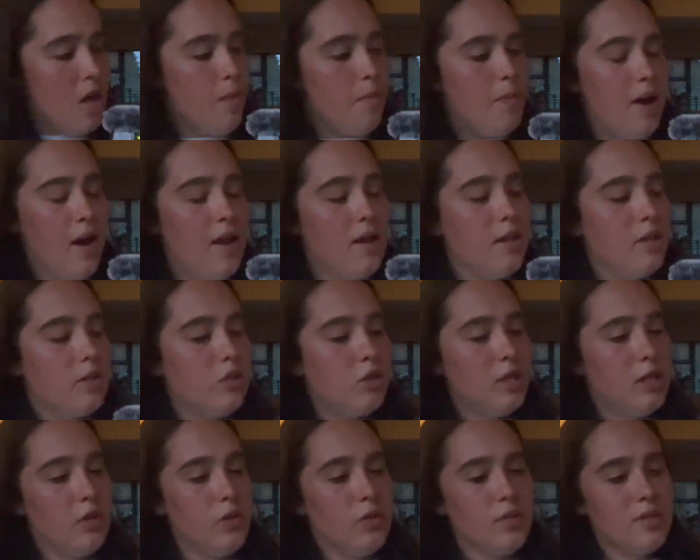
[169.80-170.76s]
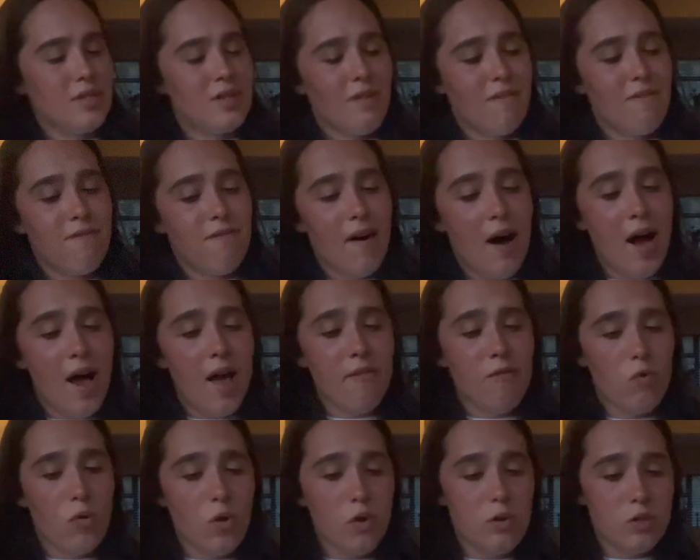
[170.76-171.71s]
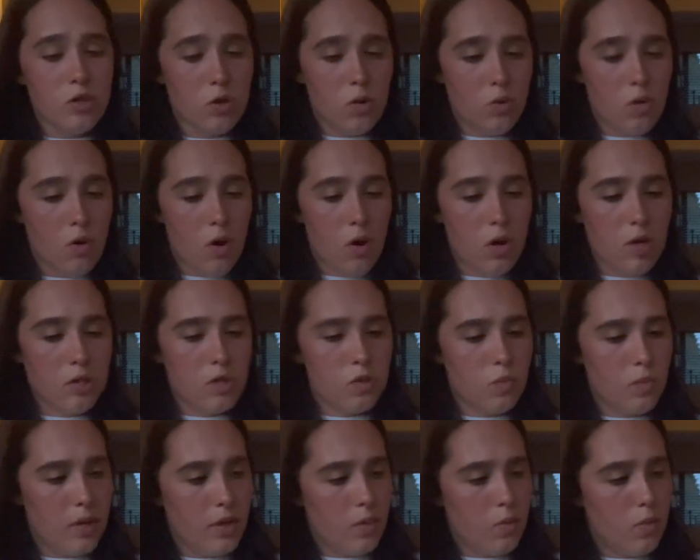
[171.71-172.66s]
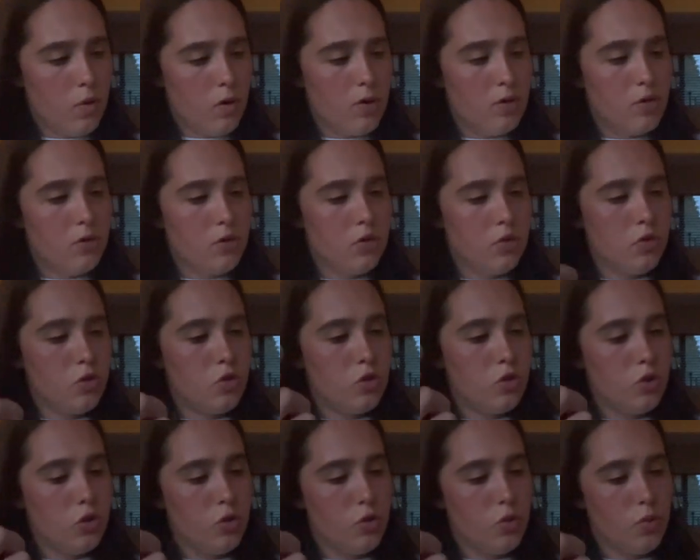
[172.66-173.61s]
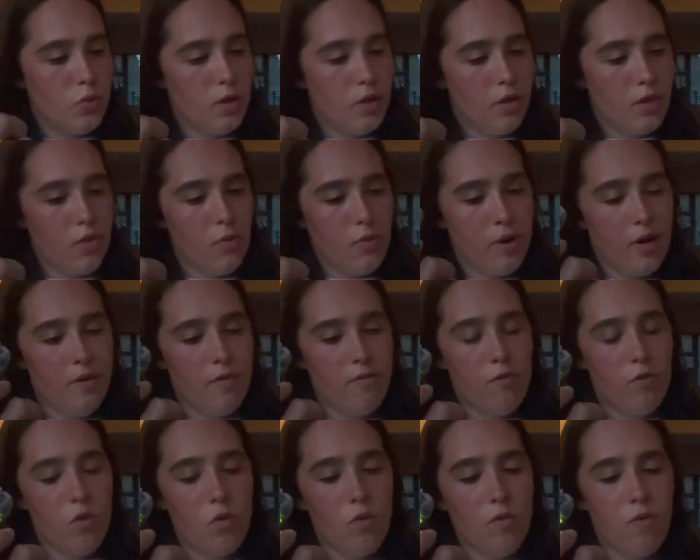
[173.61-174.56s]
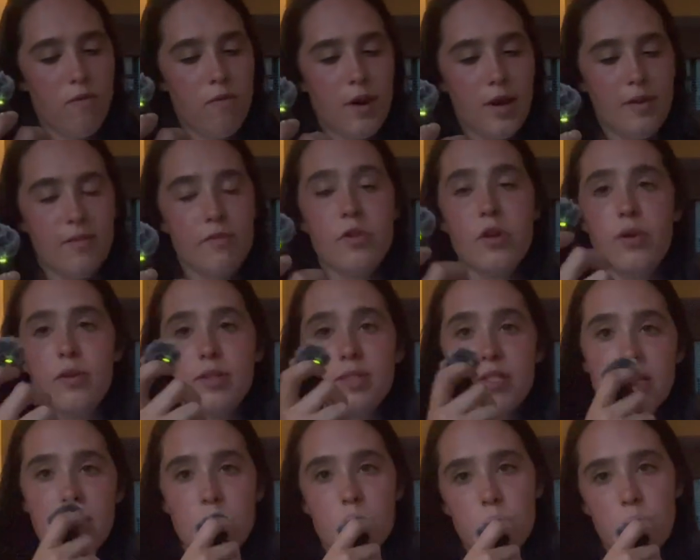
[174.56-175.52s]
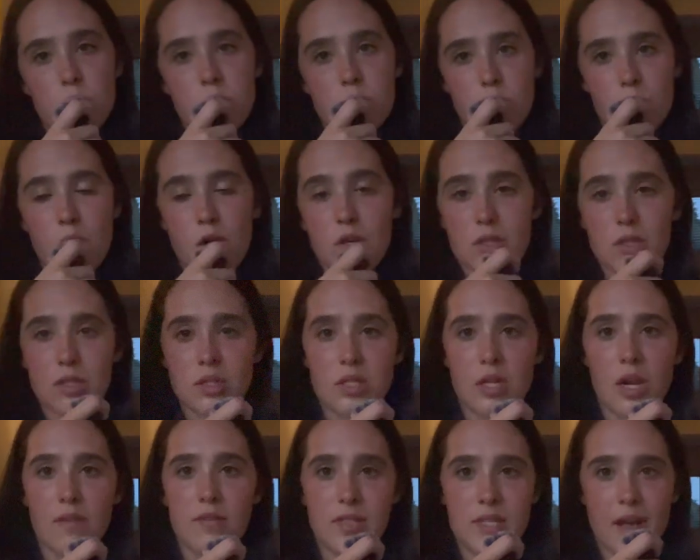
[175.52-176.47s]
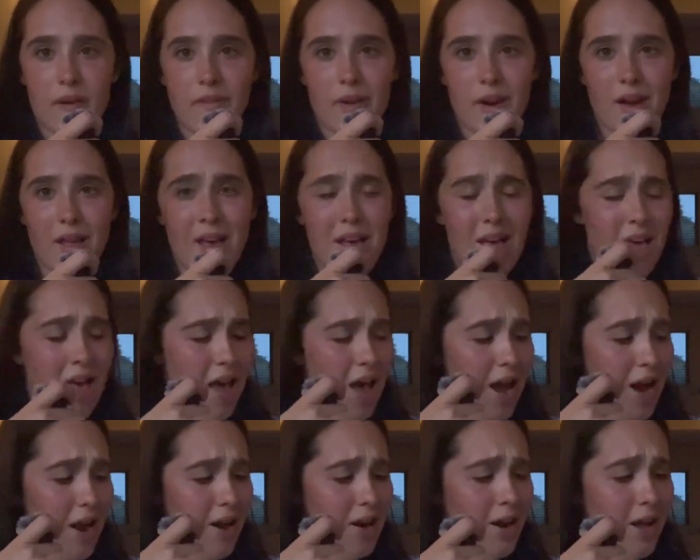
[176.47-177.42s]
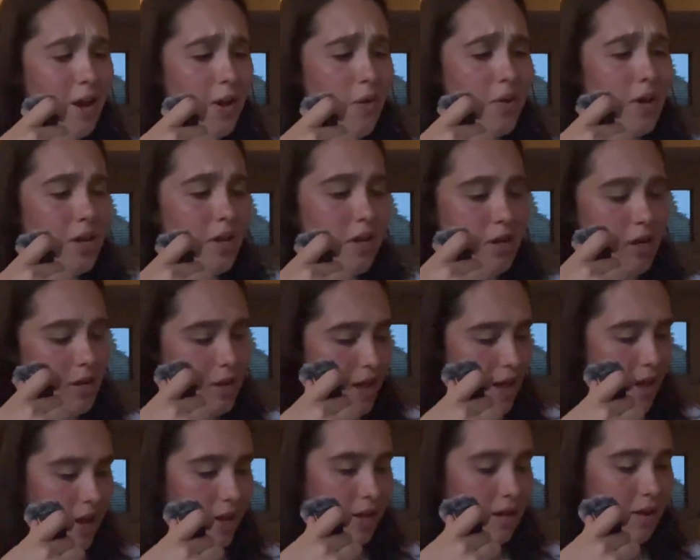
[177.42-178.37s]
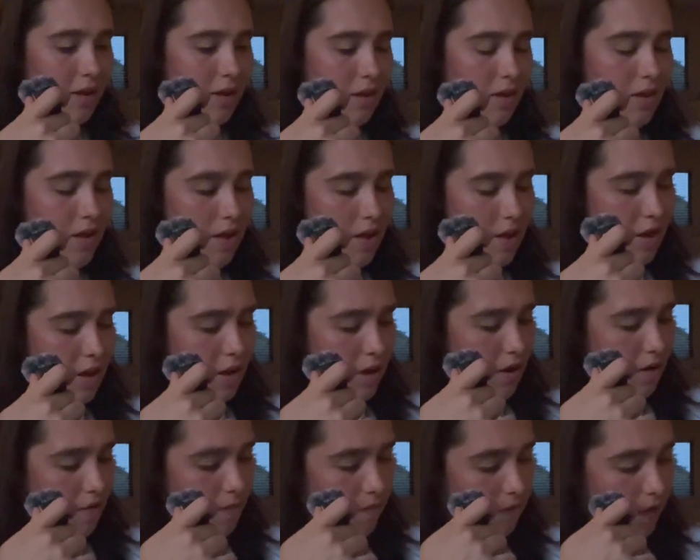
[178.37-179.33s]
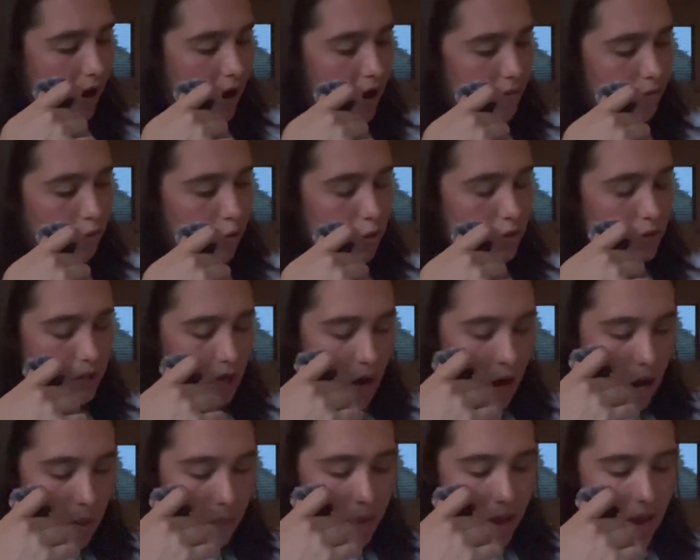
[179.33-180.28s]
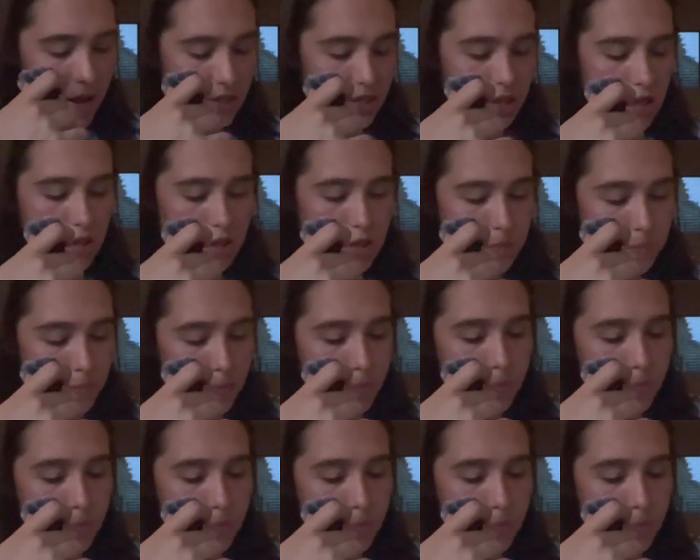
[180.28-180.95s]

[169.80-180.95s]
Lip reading: but I literally used 5 rows across. Wait, 1, 2, 3, 4, 5, no, 6 rows across instead of 7. And I only did 5 rows up as